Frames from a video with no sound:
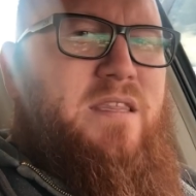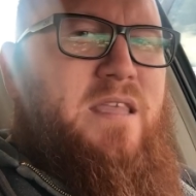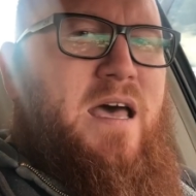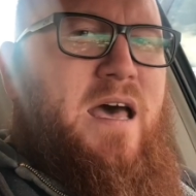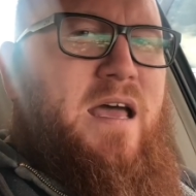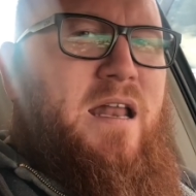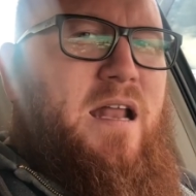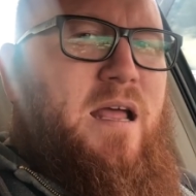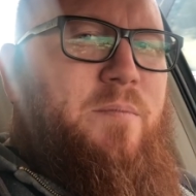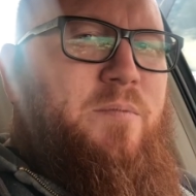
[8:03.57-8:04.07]

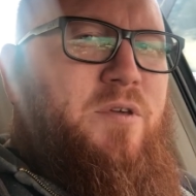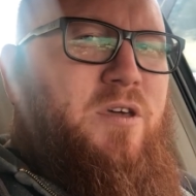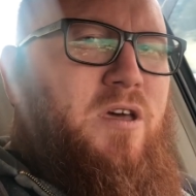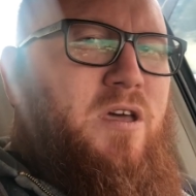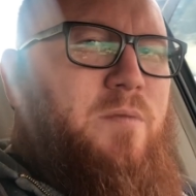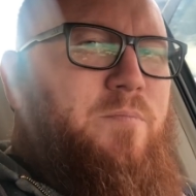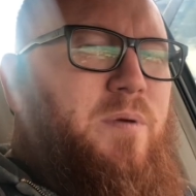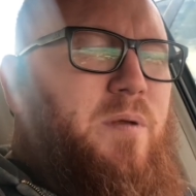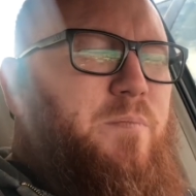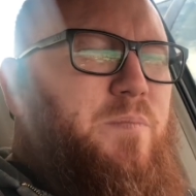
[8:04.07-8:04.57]
that, I'm
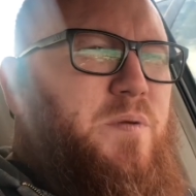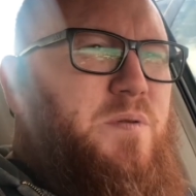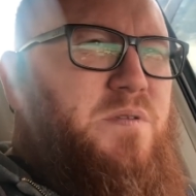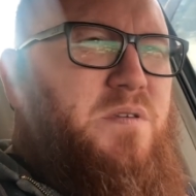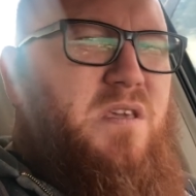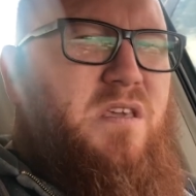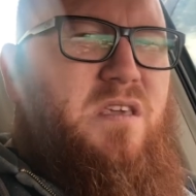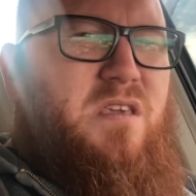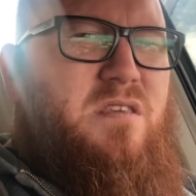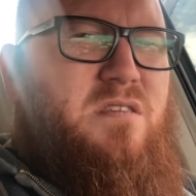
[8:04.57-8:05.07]
good. But
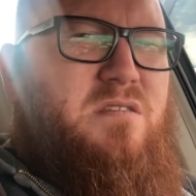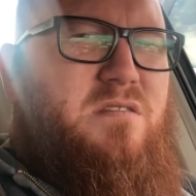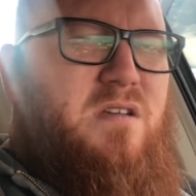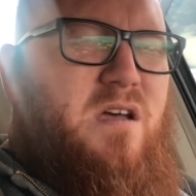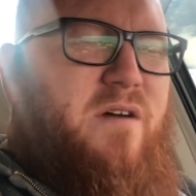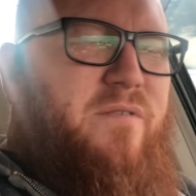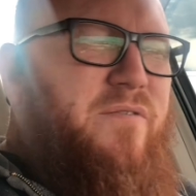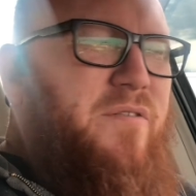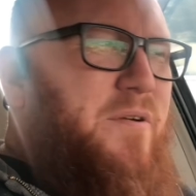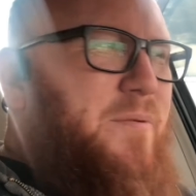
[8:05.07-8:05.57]
boutique-y
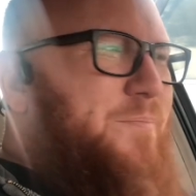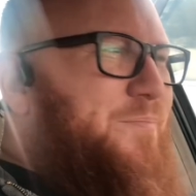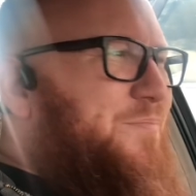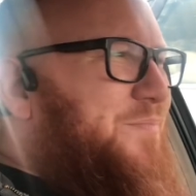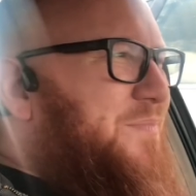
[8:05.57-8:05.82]
stuff,